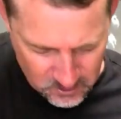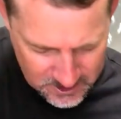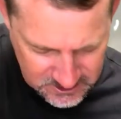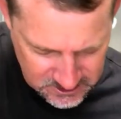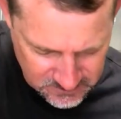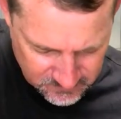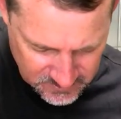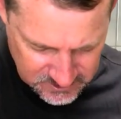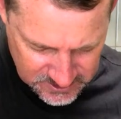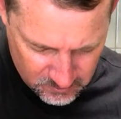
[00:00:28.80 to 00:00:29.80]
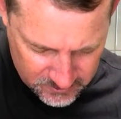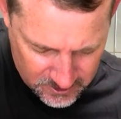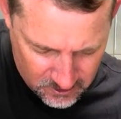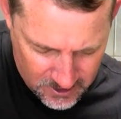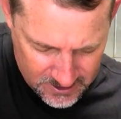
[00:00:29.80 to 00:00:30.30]
ones and see what they're
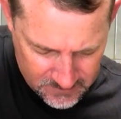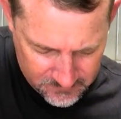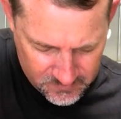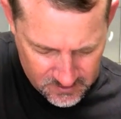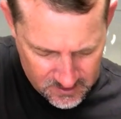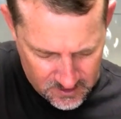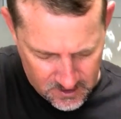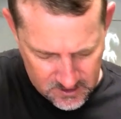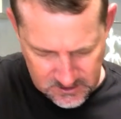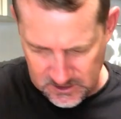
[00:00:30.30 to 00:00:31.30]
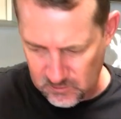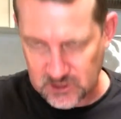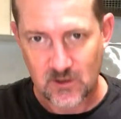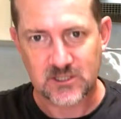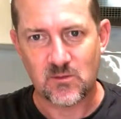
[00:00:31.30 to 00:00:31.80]
like. See
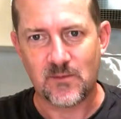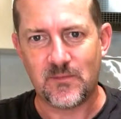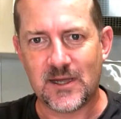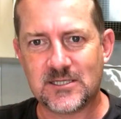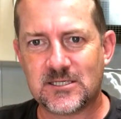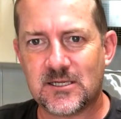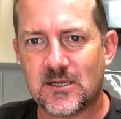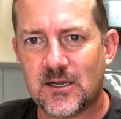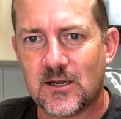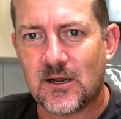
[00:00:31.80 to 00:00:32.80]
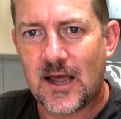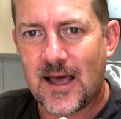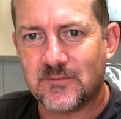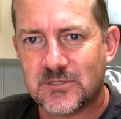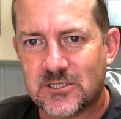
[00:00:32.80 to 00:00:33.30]
which one's my best.
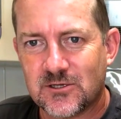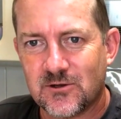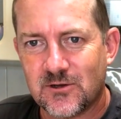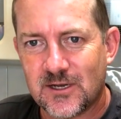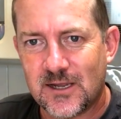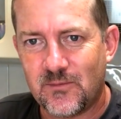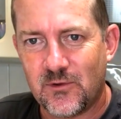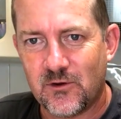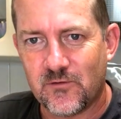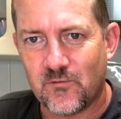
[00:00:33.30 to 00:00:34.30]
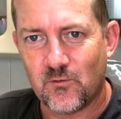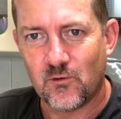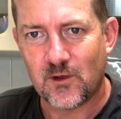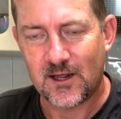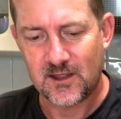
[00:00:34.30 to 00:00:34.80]
Absolutely beautiful
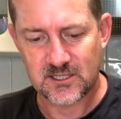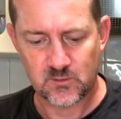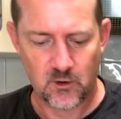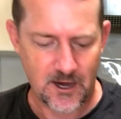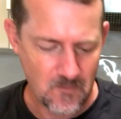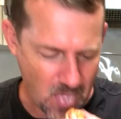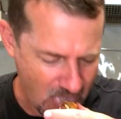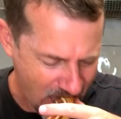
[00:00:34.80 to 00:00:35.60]
looking, this bread.